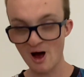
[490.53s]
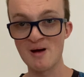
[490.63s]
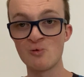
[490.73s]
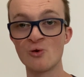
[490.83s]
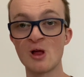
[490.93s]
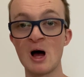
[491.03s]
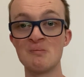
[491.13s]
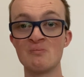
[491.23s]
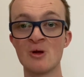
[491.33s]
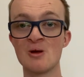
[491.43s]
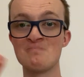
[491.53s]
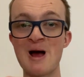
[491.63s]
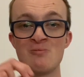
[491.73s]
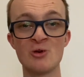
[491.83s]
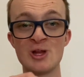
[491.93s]
I put
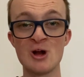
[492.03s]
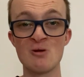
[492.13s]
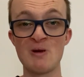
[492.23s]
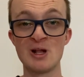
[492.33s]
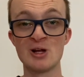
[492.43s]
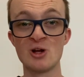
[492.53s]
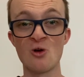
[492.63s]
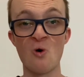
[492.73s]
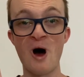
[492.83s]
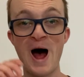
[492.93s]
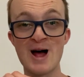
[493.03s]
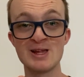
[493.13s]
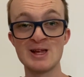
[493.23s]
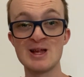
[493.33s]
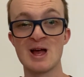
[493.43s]
maple syrup in it or
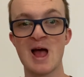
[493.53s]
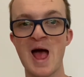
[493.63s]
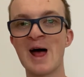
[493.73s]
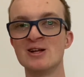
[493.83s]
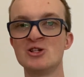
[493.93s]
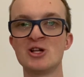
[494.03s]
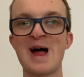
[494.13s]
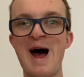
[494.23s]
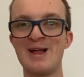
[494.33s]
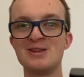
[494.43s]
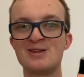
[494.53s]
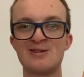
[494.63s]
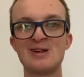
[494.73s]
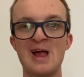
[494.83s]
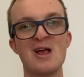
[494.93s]
honey, and it just adds
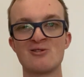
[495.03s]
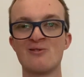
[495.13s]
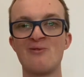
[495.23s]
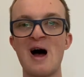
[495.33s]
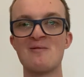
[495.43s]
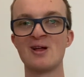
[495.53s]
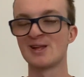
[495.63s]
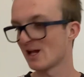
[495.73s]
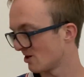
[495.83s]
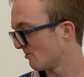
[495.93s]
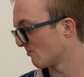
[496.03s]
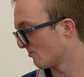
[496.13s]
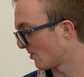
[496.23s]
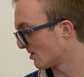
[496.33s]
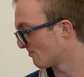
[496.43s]
this extra flavour. It's actually
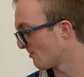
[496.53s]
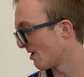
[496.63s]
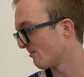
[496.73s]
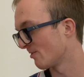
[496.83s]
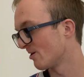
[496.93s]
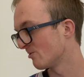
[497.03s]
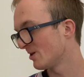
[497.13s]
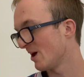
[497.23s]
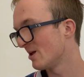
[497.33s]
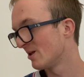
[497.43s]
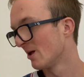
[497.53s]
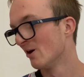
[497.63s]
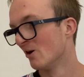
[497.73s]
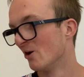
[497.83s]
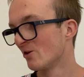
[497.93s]
one of my really good teas.
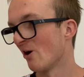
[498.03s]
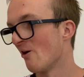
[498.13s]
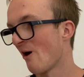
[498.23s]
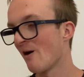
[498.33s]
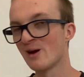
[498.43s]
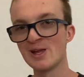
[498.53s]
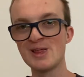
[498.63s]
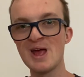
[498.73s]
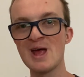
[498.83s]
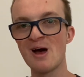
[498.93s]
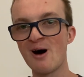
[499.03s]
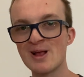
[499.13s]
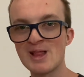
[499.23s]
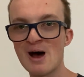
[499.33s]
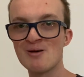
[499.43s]
So this tea,
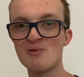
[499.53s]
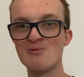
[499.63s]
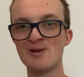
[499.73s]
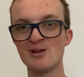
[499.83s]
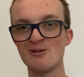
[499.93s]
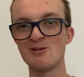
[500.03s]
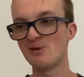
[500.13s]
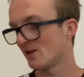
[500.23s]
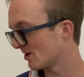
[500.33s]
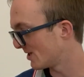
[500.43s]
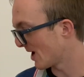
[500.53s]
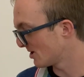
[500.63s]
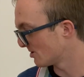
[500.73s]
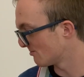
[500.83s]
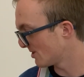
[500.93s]
like now we're moving sort of into the
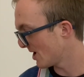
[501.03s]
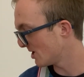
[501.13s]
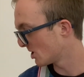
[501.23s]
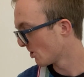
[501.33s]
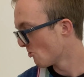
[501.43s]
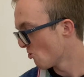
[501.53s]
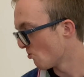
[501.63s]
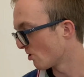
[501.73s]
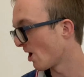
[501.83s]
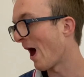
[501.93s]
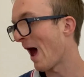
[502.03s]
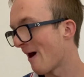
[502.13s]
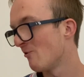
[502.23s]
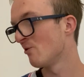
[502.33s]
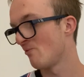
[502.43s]
section of teas that I
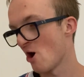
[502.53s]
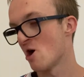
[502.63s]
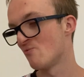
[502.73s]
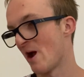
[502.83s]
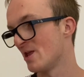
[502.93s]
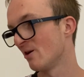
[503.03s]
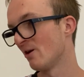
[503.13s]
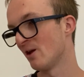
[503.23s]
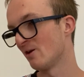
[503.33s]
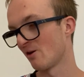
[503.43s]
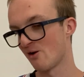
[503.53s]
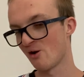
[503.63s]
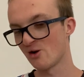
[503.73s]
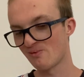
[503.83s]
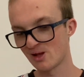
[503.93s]
have very regularly. So
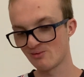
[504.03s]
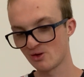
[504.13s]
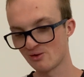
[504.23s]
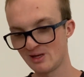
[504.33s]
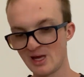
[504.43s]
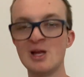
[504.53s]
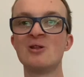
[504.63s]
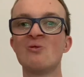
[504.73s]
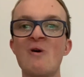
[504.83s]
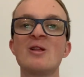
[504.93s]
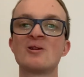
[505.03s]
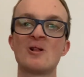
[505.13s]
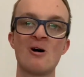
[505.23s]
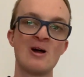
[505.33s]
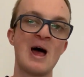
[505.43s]
those ones were sort of seasonal ones that
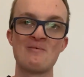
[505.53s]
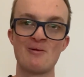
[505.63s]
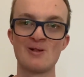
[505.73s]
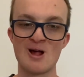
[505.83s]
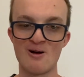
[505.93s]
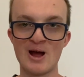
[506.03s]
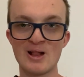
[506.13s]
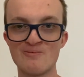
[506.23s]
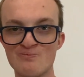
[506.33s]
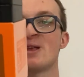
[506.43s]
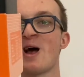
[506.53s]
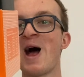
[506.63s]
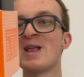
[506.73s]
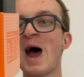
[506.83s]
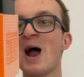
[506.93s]
I only have every now and then.
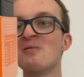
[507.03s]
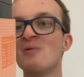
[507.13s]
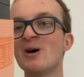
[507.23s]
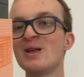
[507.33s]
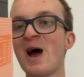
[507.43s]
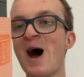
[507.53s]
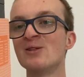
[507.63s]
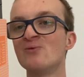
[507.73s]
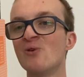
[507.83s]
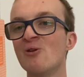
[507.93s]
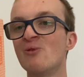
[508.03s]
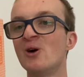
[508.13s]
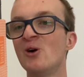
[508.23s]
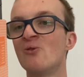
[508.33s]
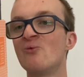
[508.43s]
A caramelly carnival of
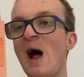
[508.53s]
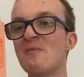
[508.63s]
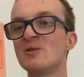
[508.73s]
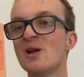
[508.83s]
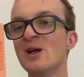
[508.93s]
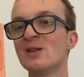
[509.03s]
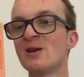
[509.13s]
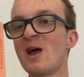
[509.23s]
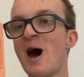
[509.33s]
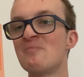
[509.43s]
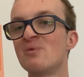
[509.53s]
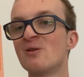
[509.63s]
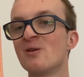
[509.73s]
rapture in a cup.